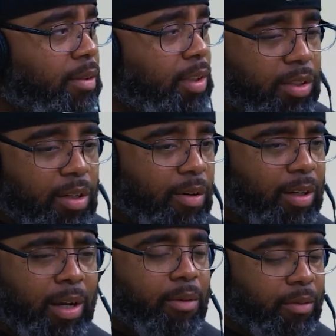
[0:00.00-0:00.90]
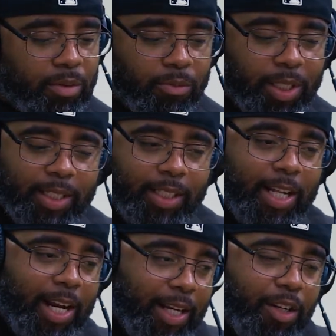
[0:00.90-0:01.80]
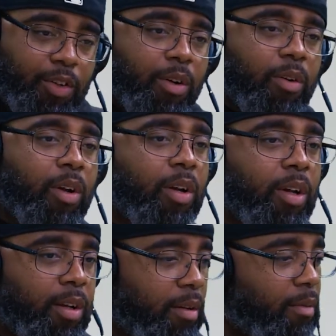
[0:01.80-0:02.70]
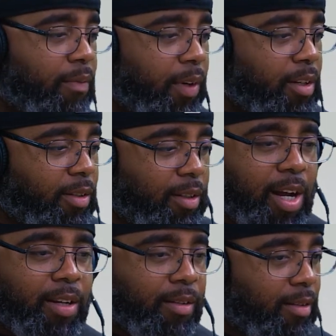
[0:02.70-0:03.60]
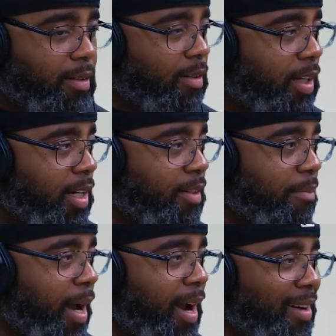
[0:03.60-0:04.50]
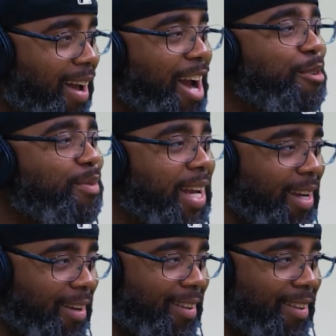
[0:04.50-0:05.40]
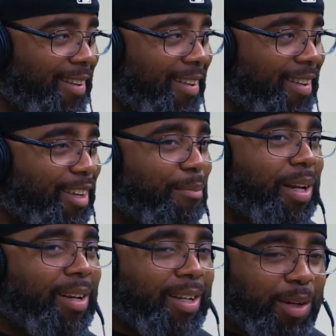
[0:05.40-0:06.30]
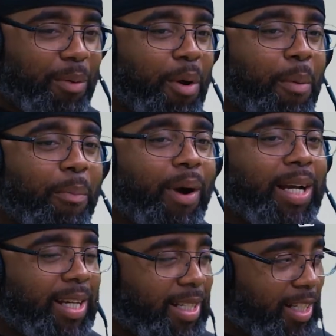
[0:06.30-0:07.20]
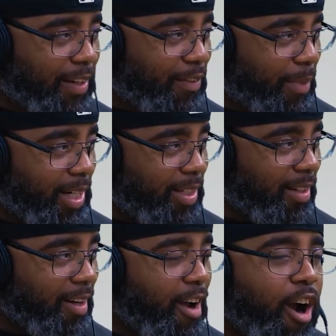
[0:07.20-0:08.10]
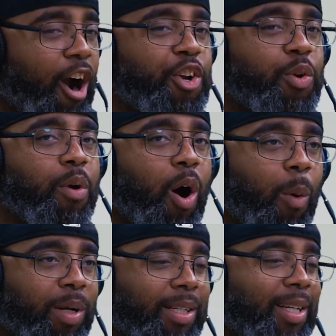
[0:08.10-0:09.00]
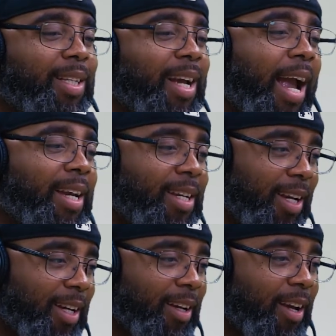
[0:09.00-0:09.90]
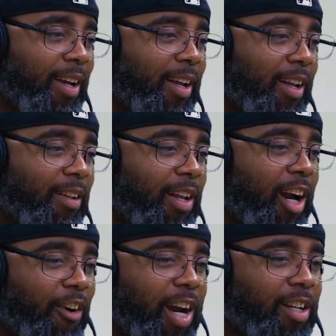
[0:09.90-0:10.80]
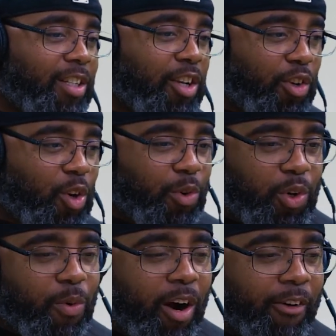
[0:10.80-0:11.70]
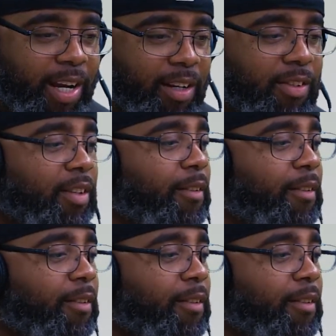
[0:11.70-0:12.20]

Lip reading: Just do it. Like, well, what is it that I need to do? Well, first, you got to change your mind, how you think, the ability to process this information. Are you open to the idea that greatness in you and you are greatness?